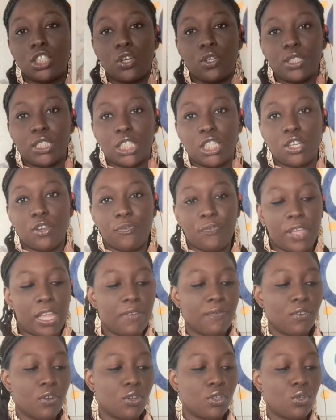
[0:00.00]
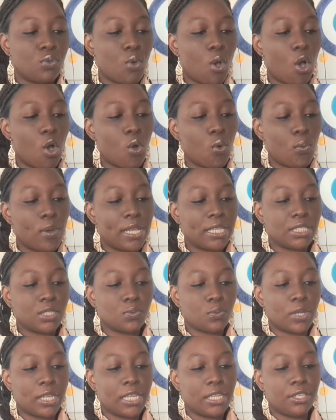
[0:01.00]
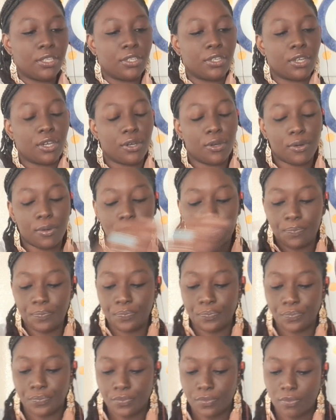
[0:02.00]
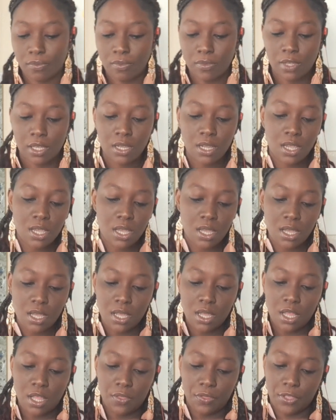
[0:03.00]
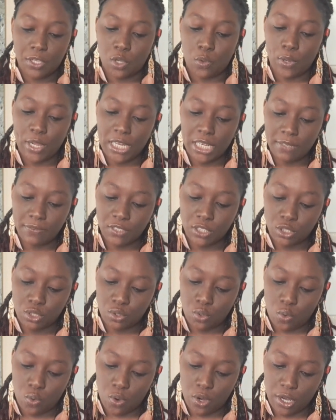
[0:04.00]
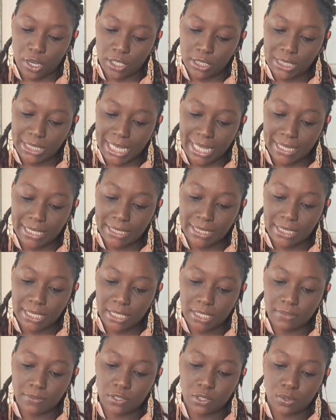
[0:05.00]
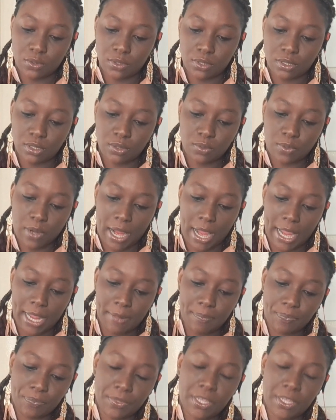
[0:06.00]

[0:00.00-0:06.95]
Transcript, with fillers: turns in your favor. You always win, you know? The Queen of Swords and the Ten of Swords, right?